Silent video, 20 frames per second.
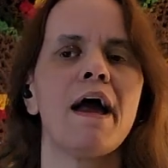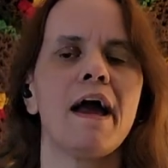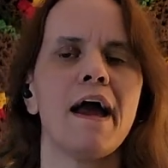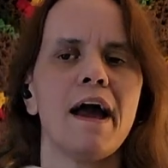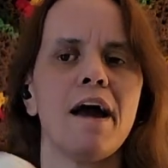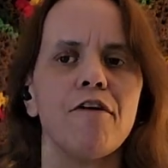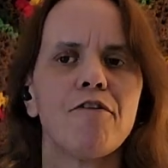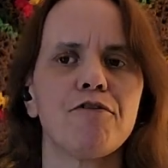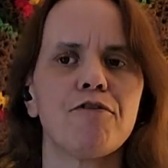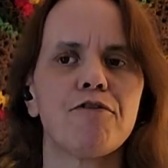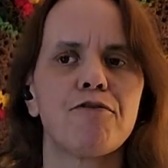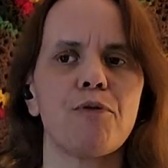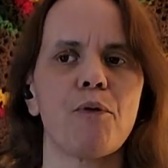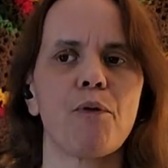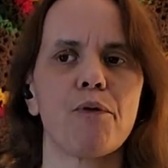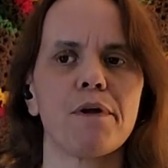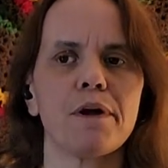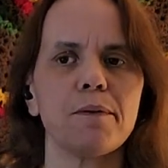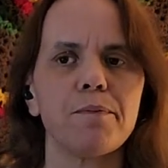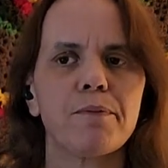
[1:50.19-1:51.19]
and
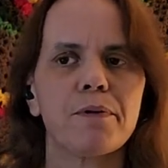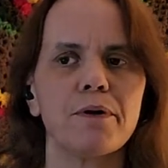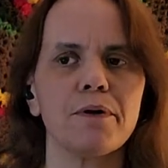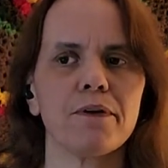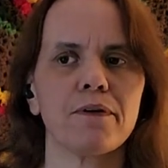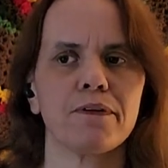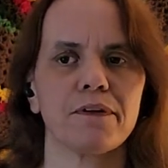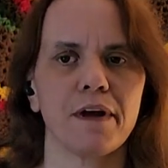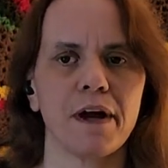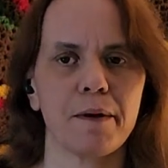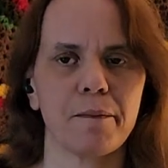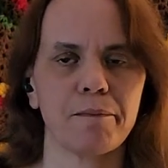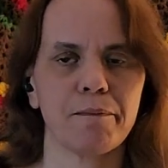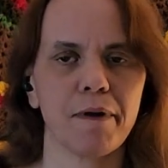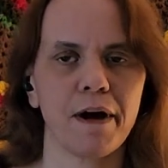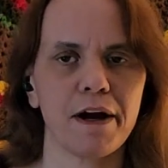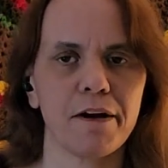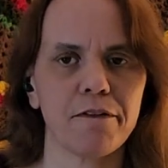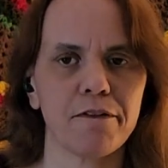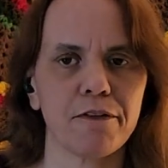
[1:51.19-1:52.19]
40%
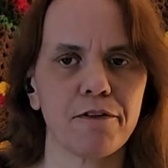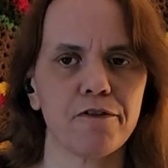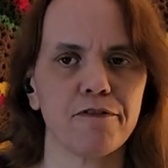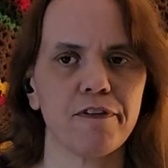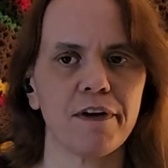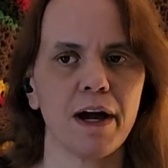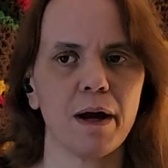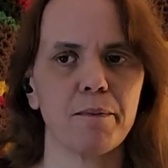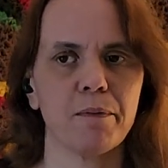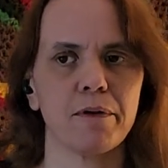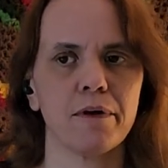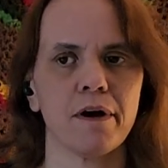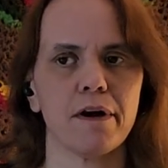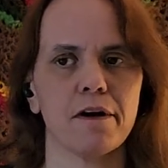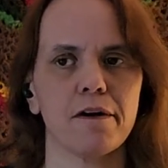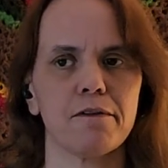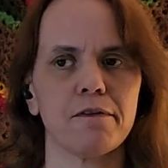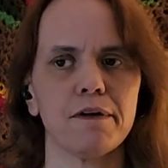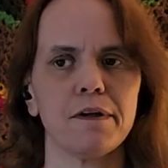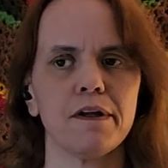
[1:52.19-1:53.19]
microfiber
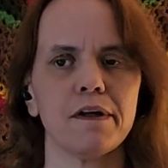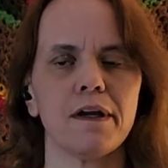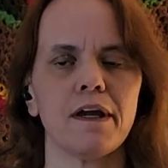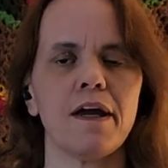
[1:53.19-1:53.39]
acrylic.